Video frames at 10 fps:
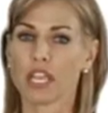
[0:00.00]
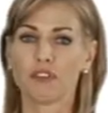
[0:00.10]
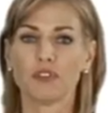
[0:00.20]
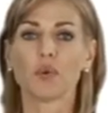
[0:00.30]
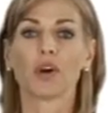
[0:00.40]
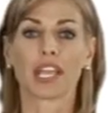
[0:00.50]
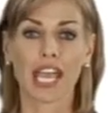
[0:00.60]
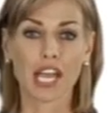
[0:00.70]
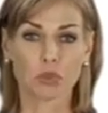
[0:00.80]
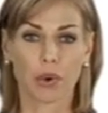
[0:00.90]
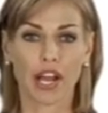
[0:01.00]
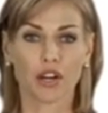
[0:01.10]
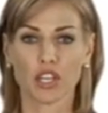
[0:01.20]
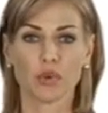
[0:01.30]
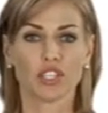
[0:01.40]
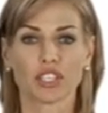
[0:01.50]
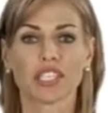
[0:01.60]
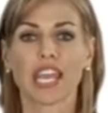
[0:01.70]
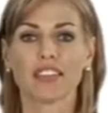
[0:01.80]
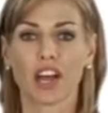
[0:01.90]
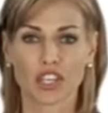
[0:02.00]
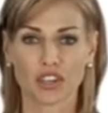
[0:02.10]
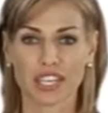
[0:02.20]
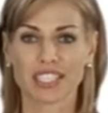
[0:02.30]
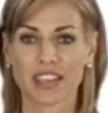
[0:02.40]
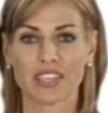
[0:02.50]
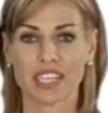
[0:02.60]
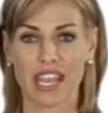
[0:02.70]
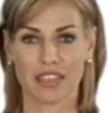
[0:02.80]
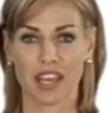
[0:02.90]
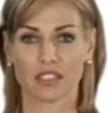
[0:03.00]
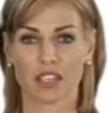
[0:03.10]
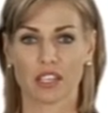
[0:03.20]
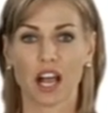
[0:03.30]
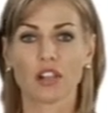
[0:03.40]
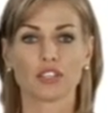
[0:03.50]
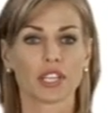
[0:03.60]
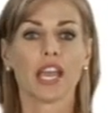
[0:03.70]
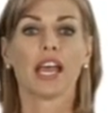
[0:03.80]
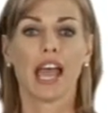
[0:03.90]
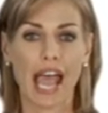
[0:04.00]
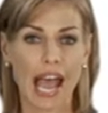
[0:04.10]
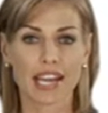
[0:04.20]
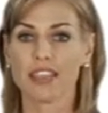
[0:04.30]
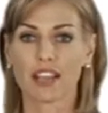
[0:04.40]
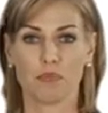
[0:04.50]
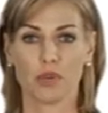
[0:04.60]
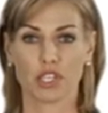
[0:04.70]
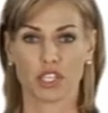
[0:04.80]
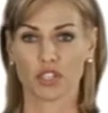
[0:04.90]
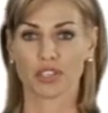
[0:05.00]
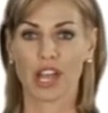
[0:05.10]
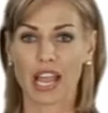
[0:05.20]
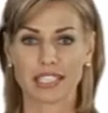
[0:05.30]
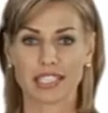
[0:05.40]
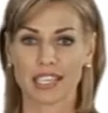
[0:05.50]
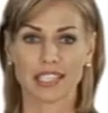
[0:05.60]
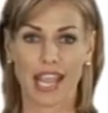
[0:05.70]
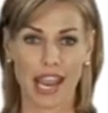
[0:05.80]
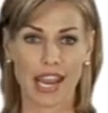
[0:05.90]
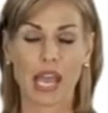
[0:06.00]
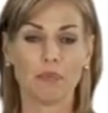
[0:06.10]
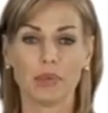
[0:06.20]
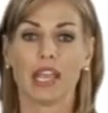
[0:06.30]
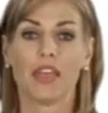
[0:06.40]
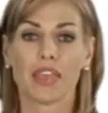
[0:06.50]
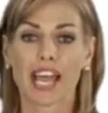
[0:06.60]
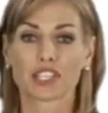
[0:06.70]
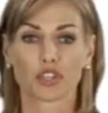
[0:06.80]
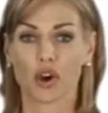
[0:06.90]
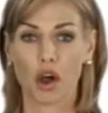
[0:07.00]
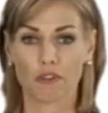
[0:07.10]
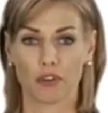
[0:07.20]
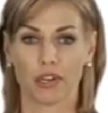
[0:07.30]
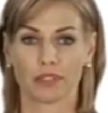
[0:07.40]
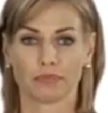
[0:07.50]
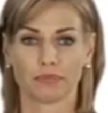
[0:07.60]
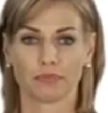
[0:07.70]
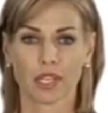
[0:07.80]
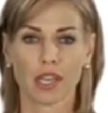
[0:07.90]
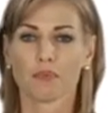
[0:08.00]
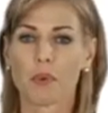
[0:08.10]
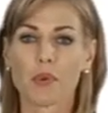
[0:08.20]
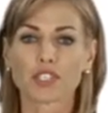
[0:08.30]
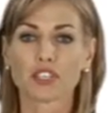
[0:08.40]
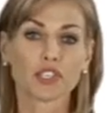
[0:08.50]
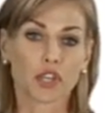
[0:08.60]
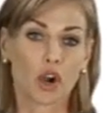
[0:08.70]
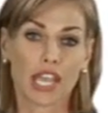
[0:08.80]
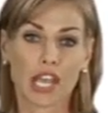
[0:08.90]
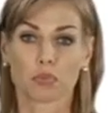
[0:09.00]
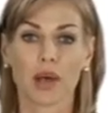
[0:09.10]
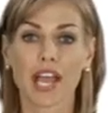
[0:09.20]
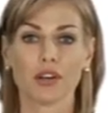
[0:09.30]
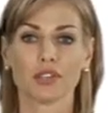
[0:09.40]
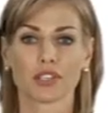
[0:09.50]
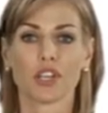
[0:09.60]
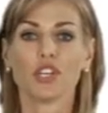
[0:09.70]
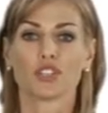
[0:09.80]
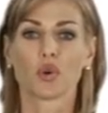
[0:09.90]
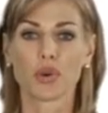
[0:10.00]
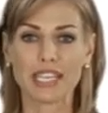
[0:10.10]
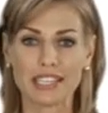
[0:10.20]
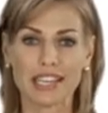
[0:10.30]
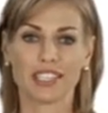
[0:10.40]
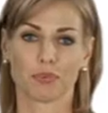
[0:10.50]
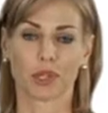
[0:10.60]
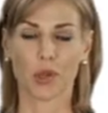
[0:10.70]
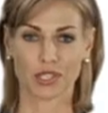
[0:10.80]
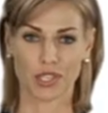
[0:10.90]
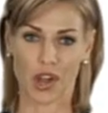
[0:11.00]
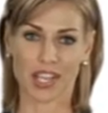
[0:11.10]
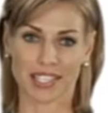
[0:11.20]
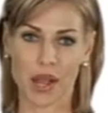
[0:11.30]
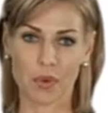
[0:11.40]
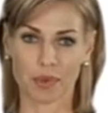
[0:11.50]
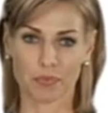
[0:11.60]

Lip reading: If you were a cash buyer, you would just take the $178,000, add in the commissions on line 6A and B, and that's your offer. But most of us aren't cash buyers, so we need some closing cost help.